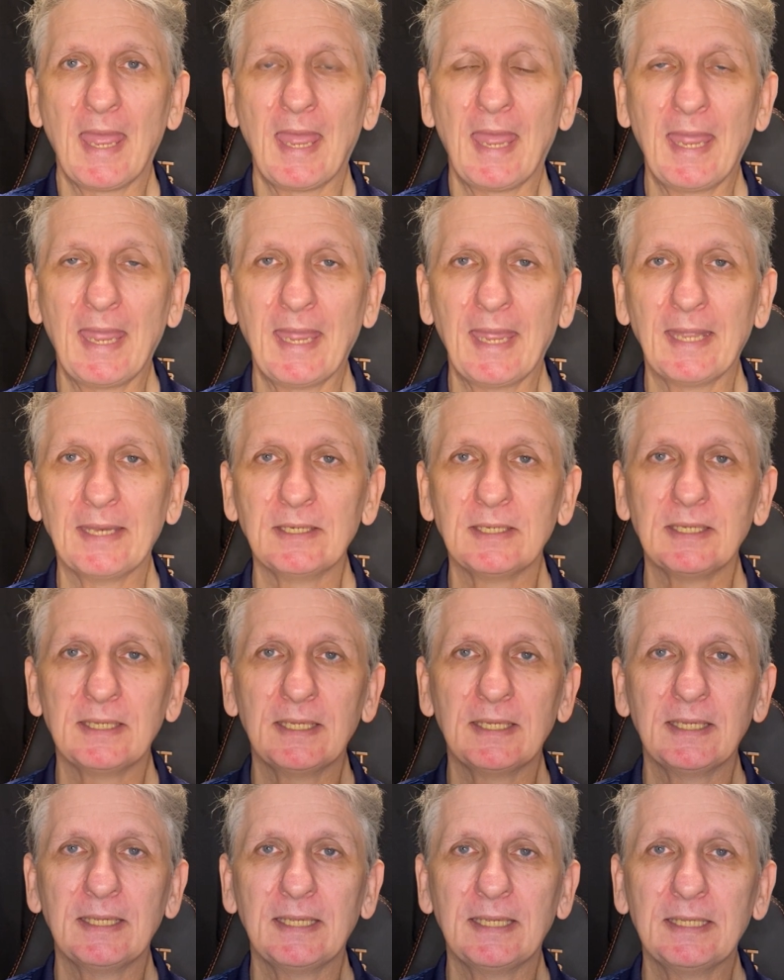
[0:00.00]
and
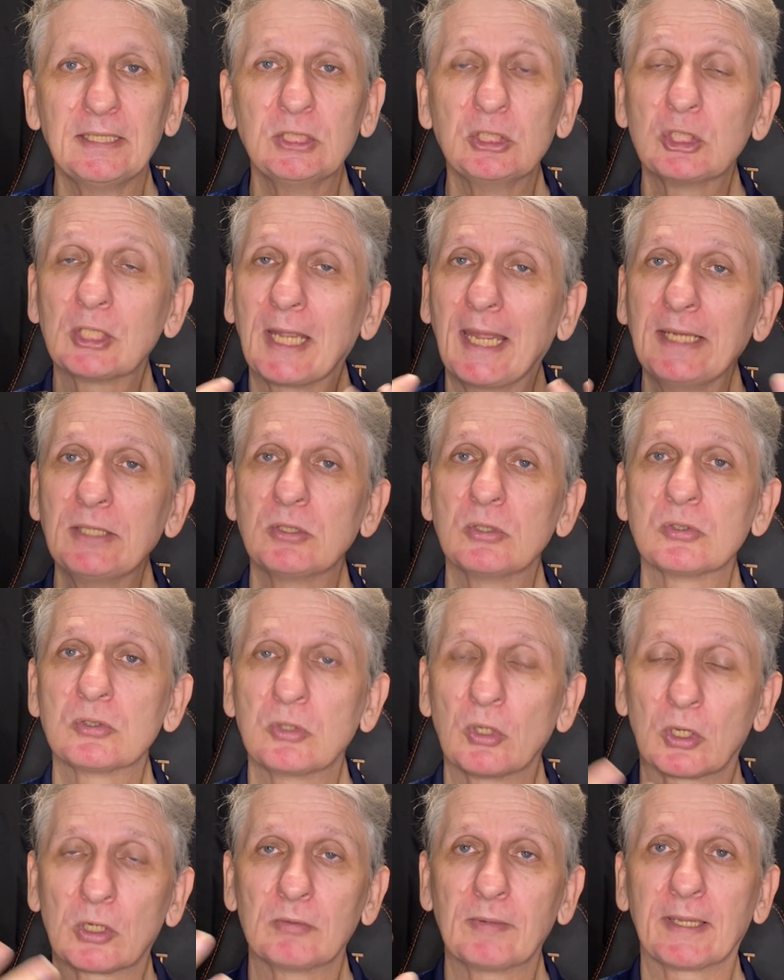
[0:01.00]
in changes
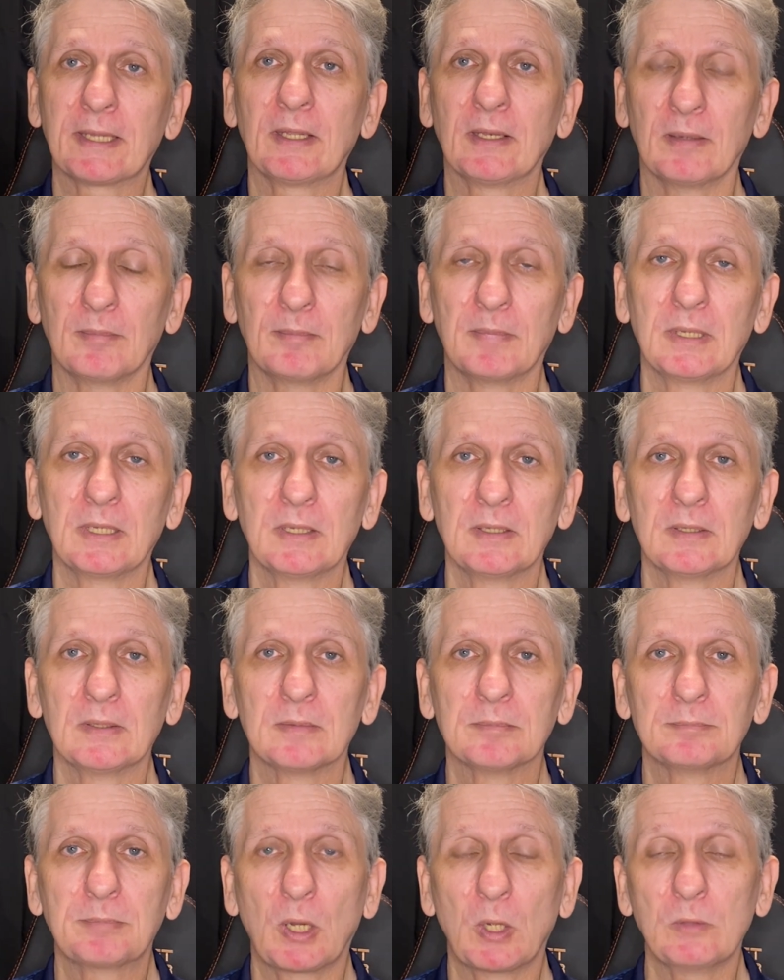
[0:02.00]
to curriculum,
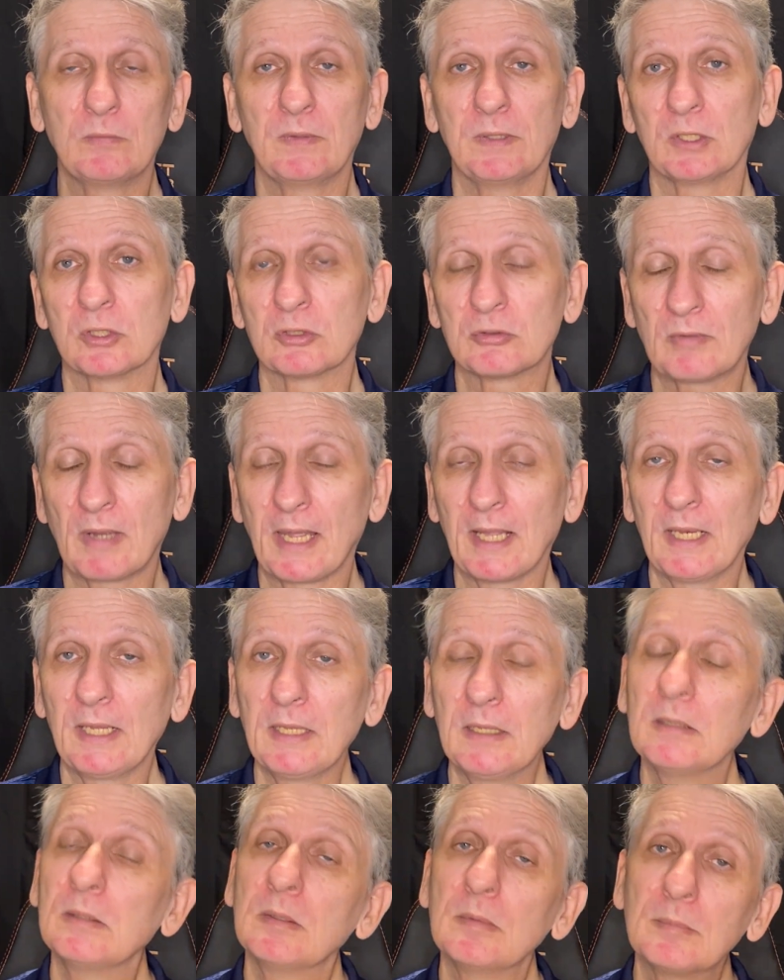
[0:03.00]
both in
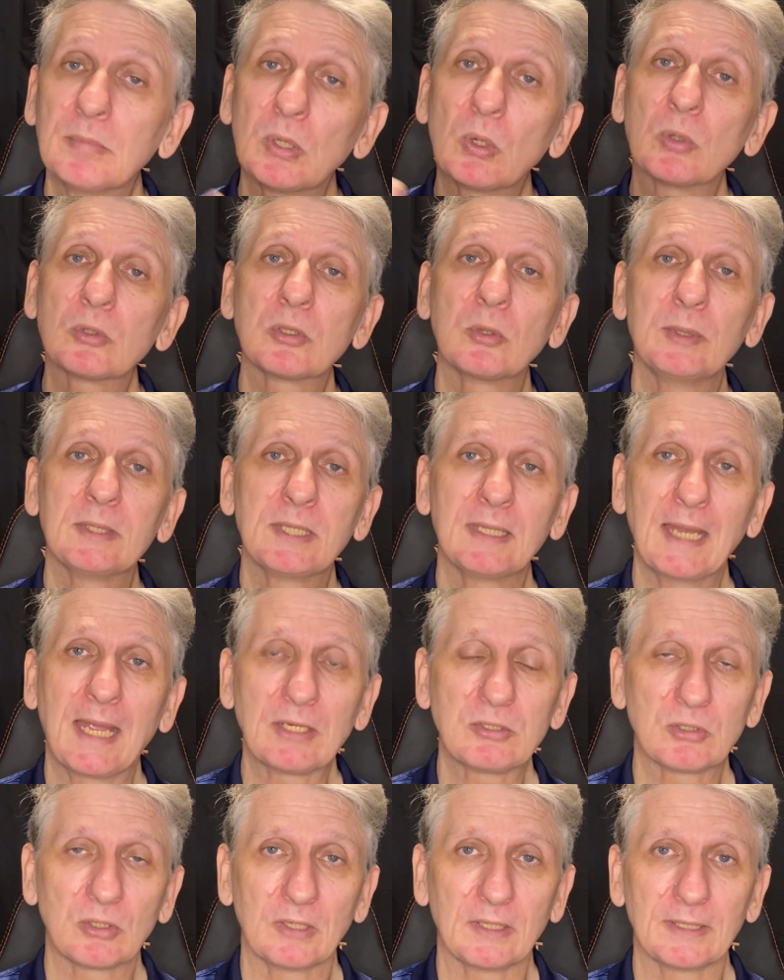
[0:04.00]
Australia but also
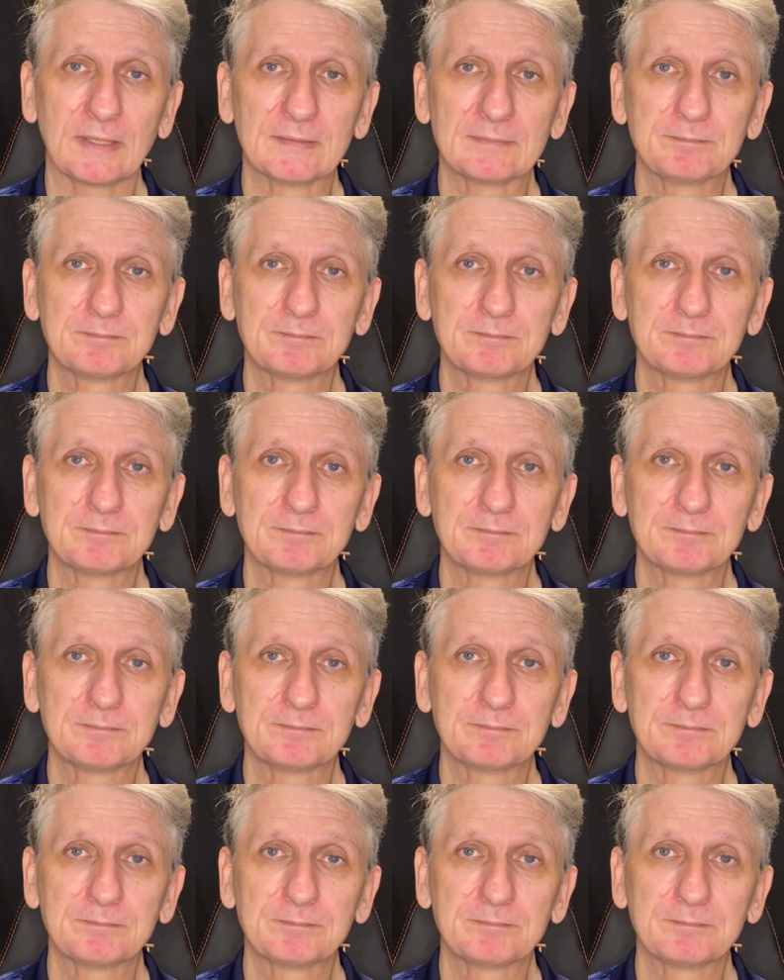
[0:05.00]
internationally.